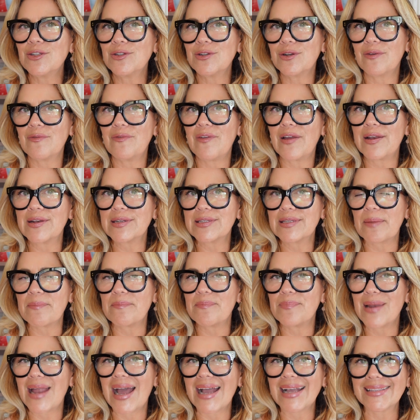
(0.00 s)
your verbs and
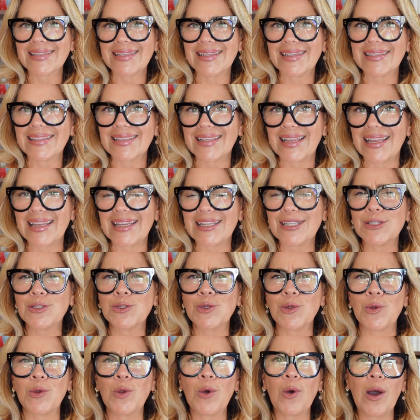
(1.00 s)
practice them and
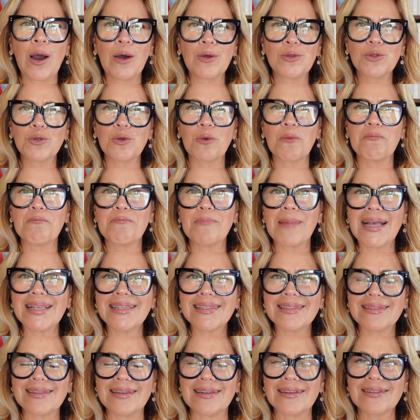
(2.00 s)
to know how to
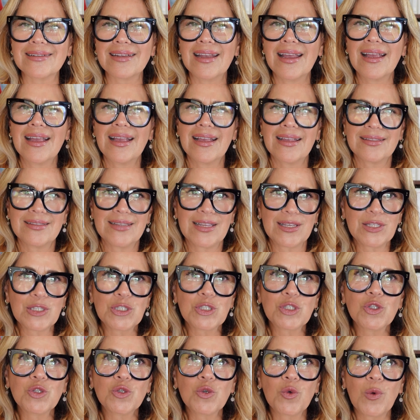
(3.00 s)
master
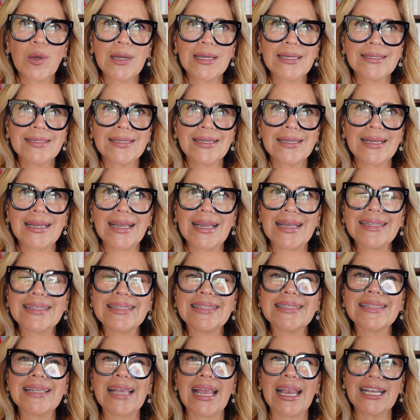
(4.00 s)
this 20
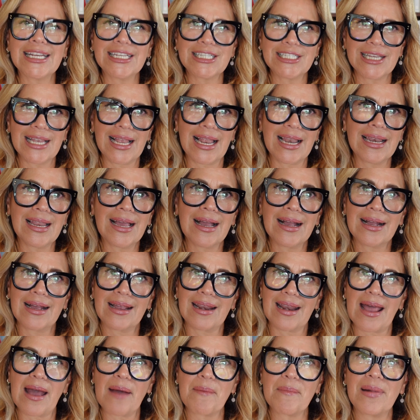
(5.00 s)
essential
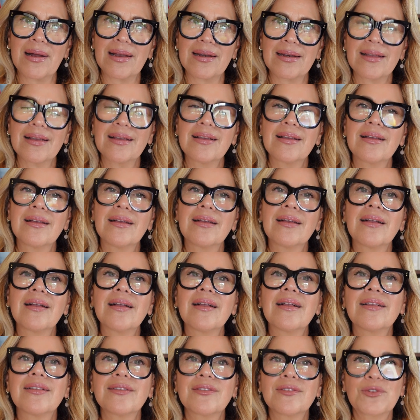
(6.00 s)
grammar
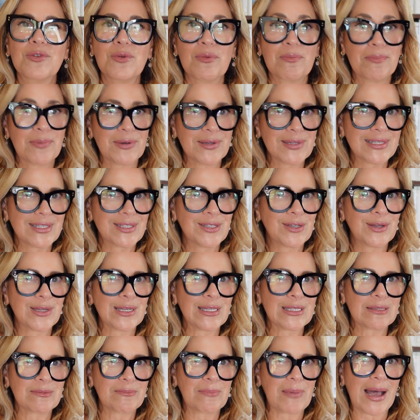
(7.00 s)
to boost your
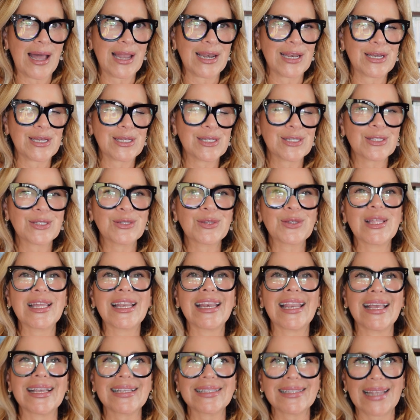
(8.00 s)
Spanish to the
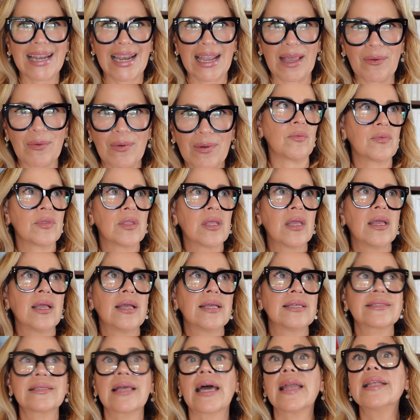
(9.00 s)
next level.
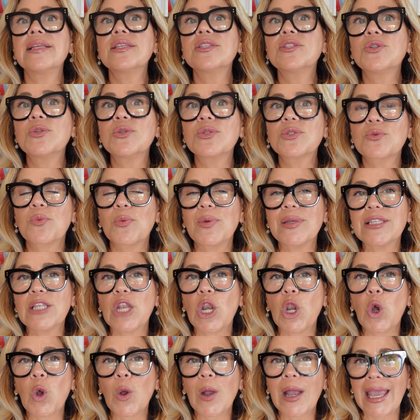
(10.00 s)
Estar is used with
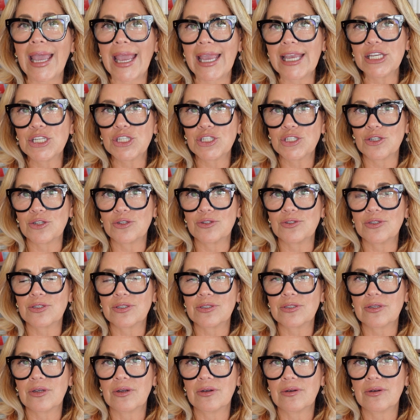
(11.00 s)
locations,